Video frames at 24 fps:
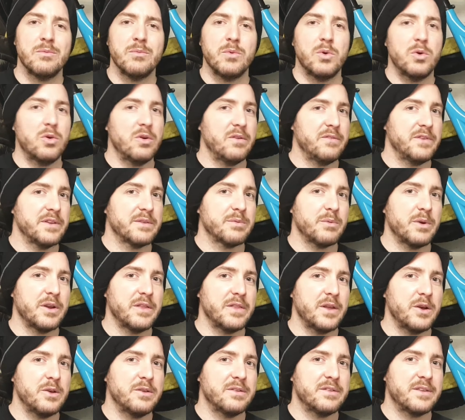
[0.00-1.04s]
or if it's one of
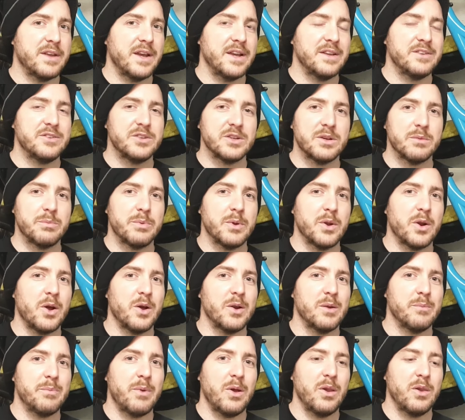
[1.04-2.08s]
those days you could put it
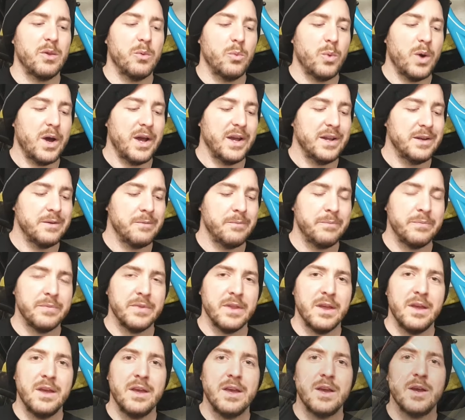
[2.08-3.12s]
on a bottle of wine.
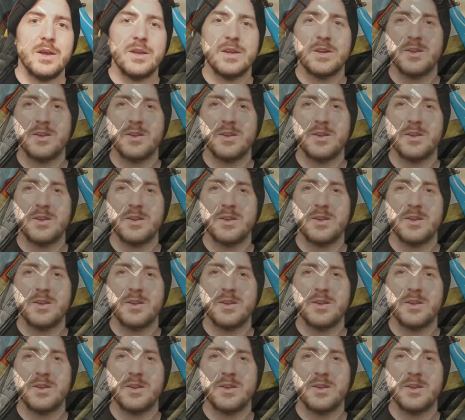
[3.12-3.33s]
And you